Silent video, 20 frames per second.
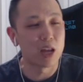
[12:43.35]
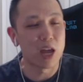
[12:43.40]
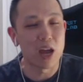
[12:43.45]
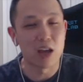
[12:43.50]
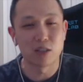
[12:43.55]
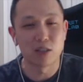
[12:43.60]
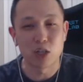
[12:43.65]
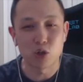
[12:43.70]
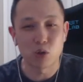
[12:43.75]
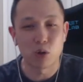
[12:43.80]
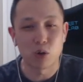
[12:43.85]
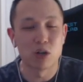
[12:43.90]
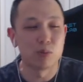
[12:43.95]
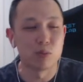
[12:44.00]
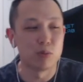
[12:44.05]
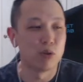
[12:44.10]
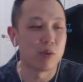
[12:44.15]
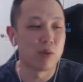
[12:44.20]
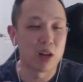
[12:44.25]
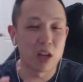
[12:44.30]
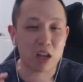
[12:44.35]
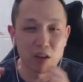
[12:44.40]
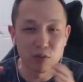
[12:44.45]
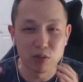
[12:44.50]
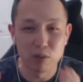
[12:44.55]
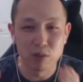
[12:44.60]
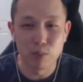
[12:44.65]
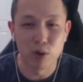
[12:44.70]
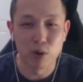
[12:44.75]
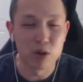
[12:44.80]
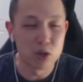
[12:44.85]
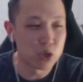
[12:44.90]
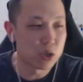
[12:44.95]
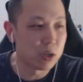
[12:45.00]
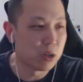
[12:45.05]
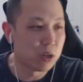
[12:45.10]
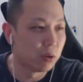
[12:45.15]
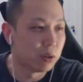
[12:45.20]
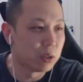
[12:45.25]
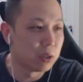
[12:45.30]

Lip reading: has a charge move and I have to burn his shield.